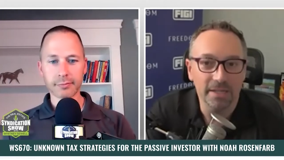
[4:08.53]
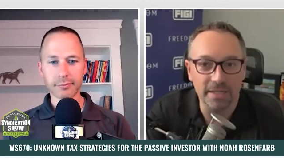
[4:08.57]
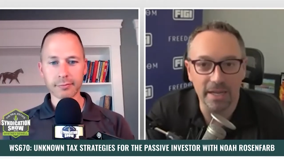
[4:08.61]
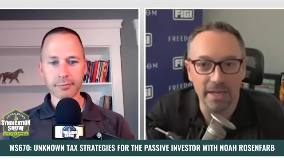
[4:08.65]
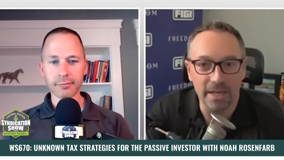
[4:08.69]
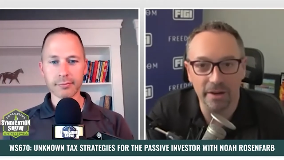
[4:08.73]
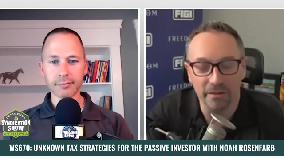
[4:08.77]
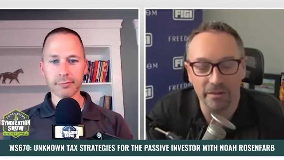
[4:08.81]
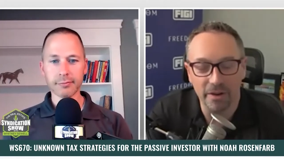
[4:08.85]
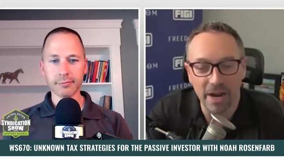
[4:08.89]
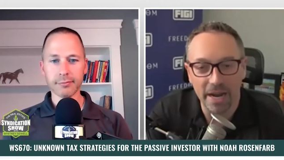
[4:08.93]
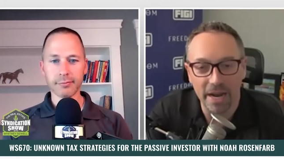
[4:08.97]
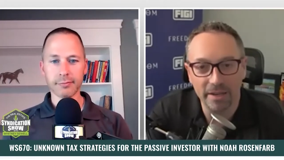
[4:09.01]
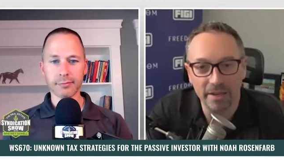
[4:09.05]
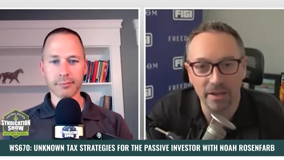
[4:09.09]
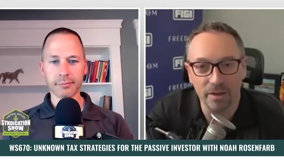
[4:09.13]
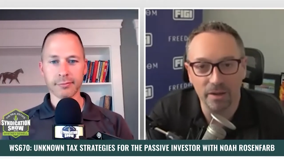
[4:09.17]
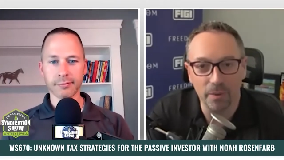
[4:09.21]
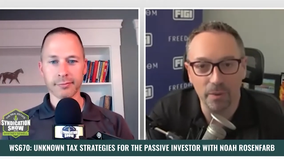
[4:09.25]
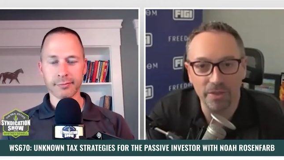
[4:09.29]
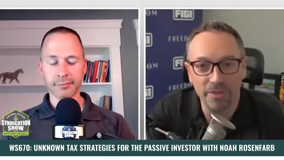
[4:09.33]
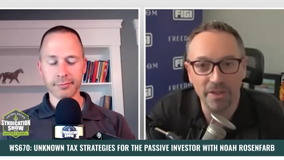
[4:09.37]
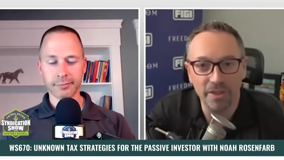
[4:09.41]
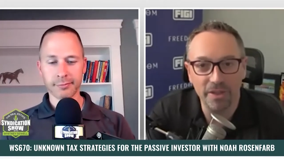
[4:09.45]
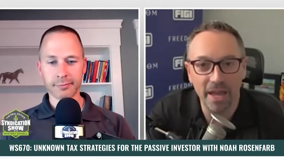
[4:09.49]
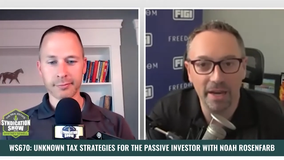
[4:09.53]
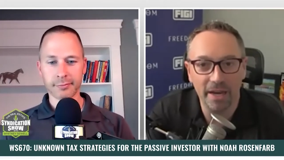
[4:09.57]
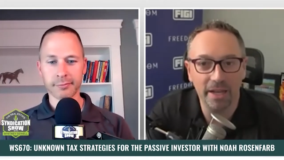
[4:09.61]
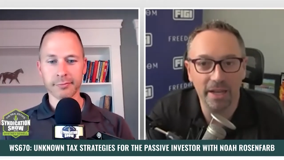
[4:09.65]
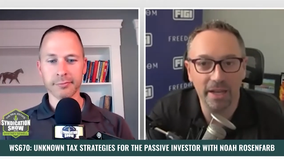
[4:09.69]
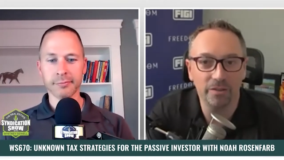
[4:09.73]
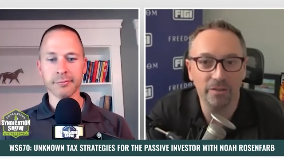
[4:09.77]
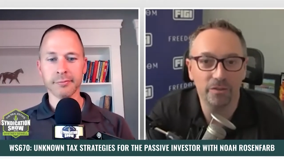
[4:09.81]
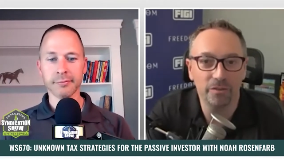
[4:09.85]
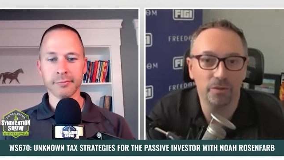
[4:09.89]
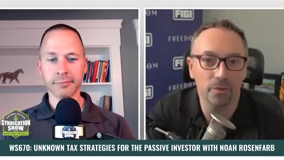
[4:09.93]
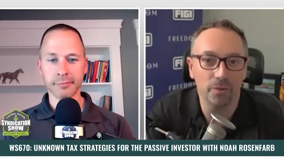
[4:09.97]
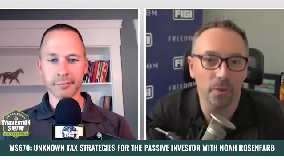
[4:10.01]
Speaker 1: interacting with
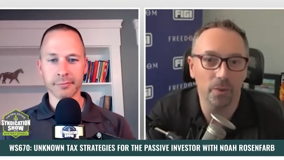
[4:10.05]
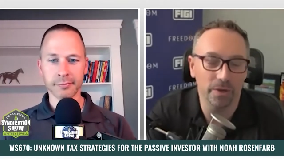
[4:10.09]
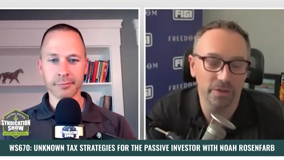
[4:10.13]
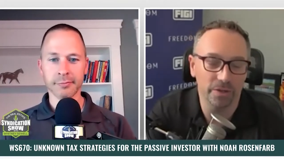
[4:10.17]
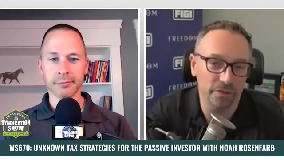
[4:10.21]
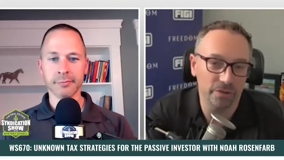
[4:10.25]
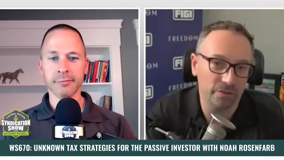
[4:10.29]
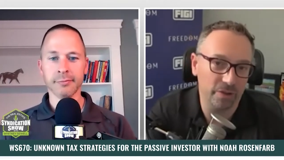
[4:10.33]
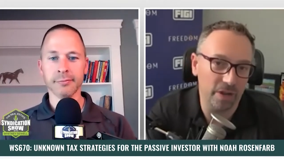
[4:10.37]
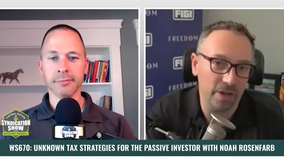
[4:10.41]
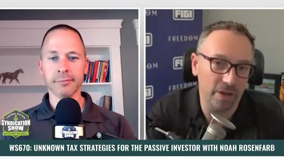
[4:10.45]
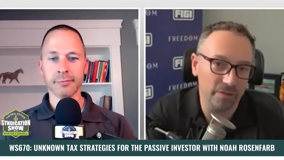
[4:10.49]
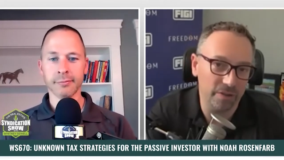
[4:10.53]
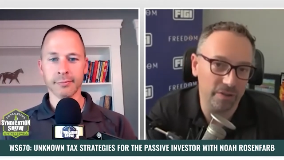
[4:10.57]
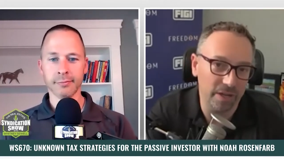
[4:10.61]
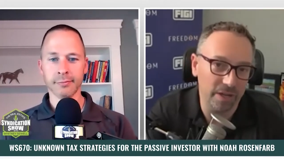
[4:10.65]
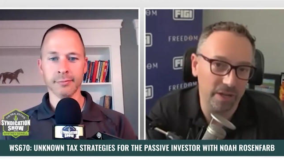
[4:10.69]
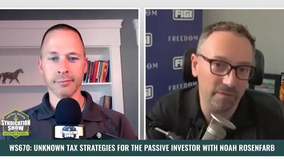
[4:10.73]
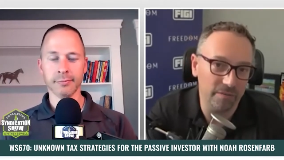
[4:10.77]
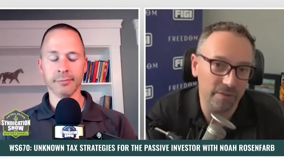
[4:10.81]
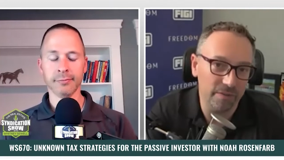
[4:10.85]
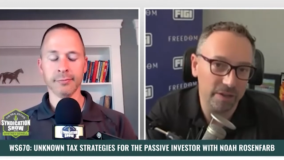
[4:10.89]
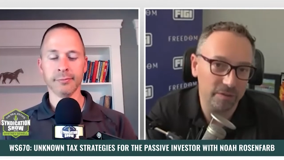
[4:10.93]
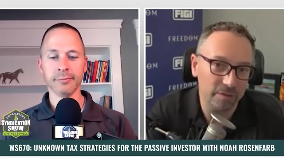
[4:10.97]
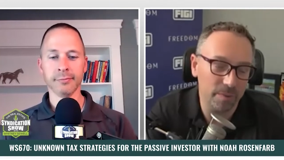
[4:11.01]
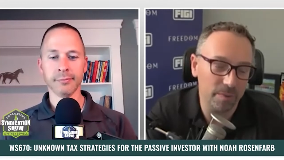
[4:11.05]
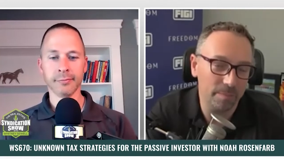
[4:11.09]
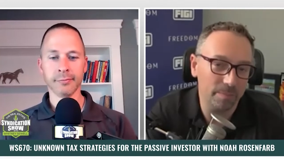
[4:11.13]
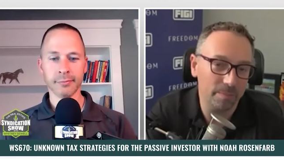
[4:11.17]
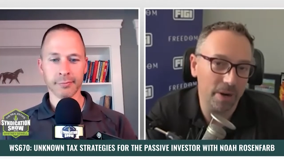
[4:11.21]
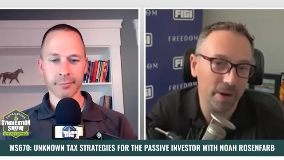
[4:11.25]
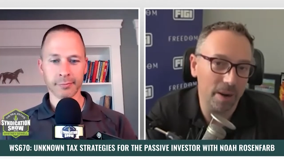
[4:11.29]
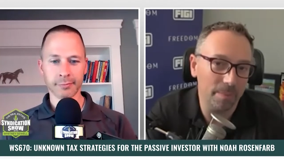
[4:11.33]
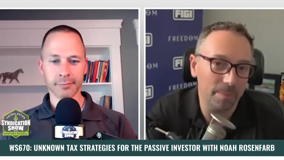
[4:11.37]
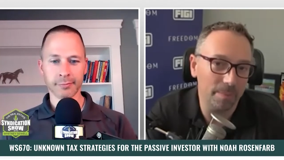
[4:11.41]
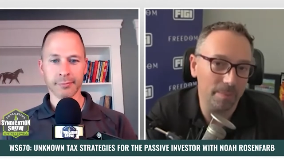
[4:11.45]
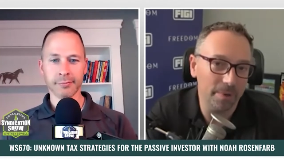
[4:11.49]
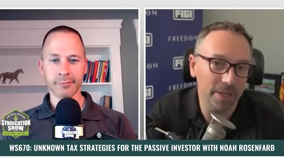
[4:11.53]
tenants or discussing investment
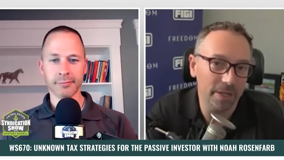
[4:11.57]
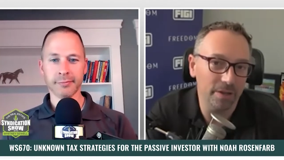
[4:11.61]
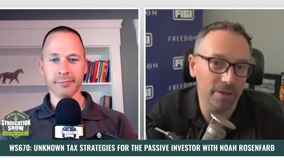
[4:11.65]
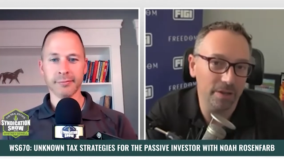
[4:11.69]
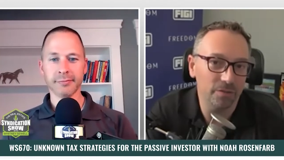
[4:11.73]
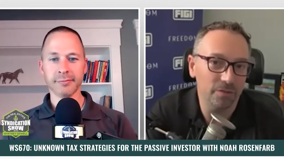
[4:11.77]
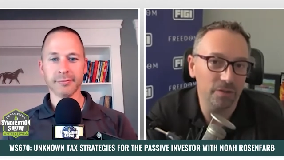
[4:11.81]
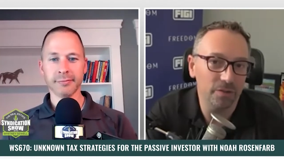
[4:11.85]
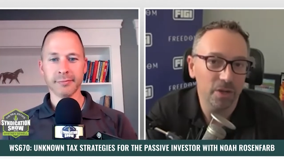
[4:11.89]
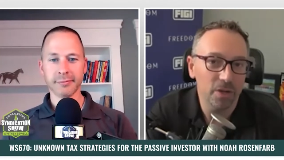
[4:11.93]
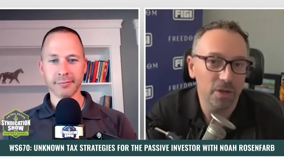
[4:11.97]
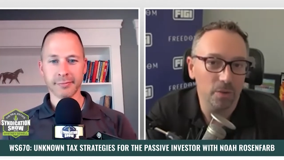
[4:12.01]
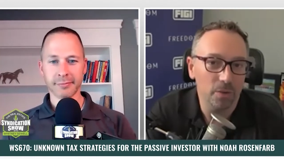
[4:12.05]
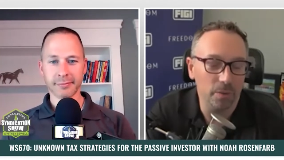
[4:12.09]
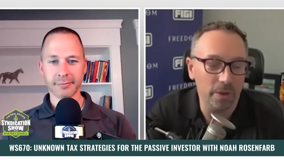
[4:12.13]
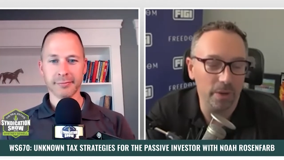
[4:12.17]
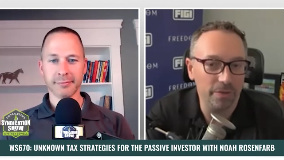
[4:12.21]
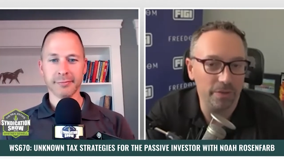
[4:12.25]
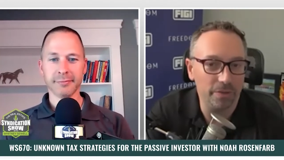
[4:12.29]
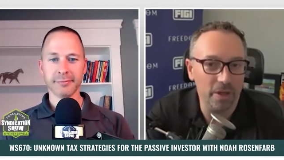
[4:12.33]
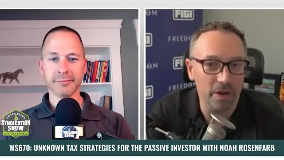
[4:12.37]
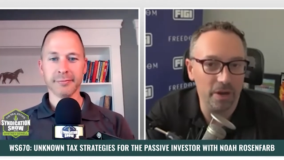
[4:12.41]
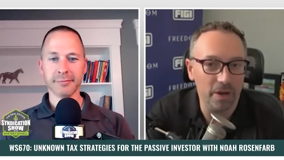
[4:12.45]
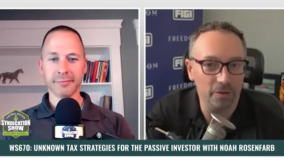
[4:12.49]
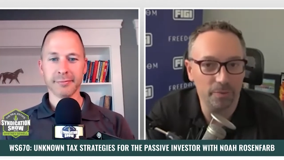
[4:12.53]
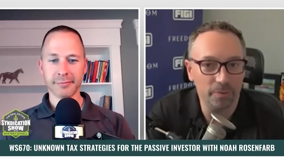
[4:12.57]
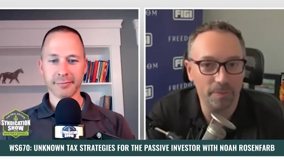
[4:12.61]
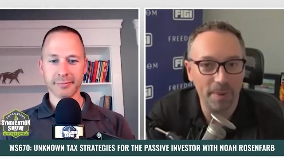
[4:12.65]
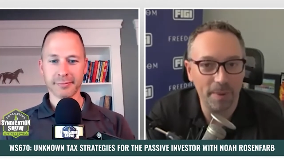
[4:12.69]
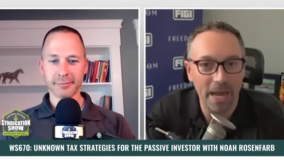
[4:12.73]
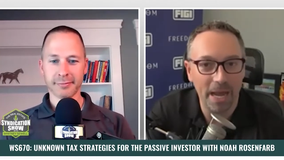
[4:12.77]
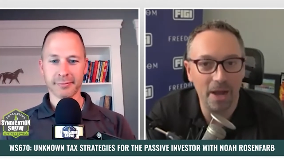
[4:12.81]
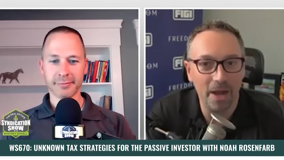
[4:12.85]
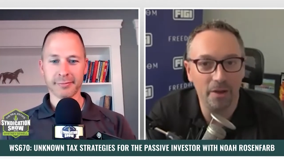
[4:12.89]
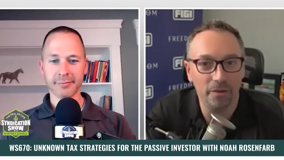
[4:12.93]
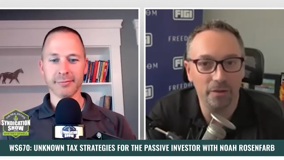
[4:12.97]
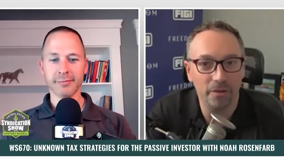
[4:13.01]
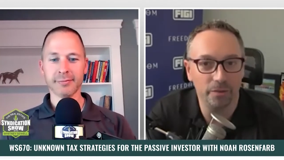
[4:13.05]
properties with their
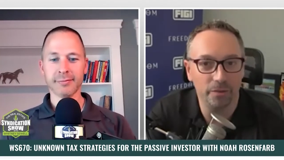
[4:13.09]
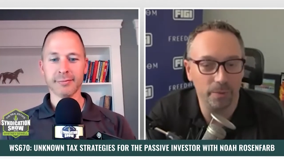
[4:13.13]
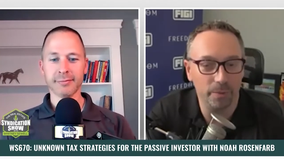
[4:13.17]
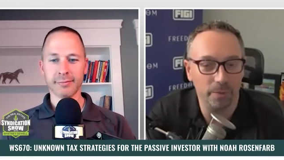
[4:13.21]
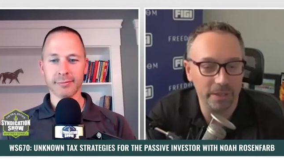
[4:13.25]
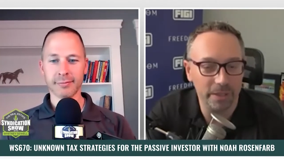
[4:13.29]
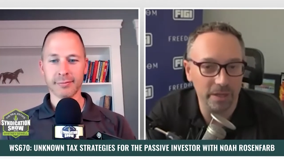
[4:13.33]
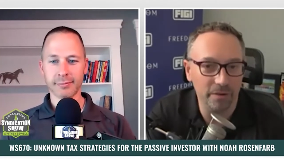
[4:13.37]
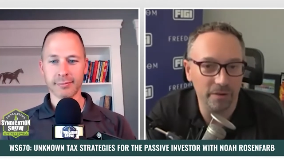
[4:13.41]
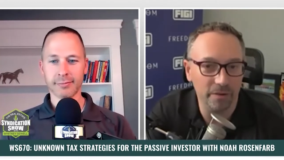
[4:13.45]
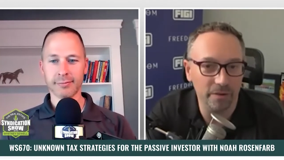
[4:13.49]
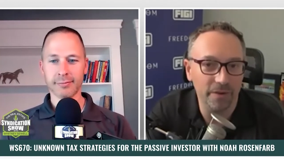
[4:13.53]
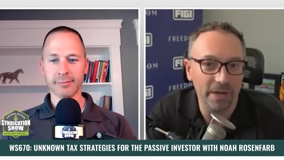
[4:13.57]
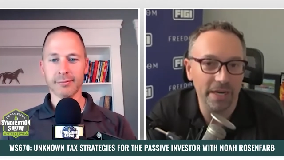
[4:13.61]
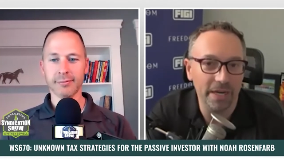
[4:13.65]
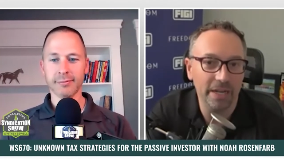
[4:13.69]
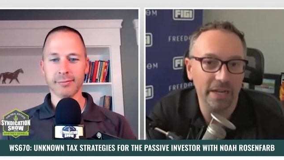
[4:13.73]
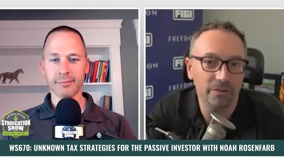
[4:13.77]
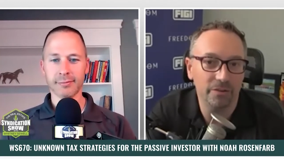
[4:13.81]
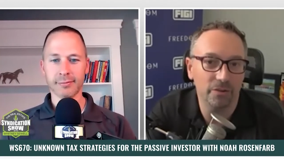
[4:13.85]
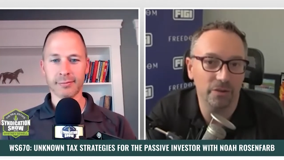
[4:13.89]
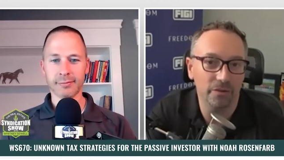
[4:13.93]
spouse or with their financial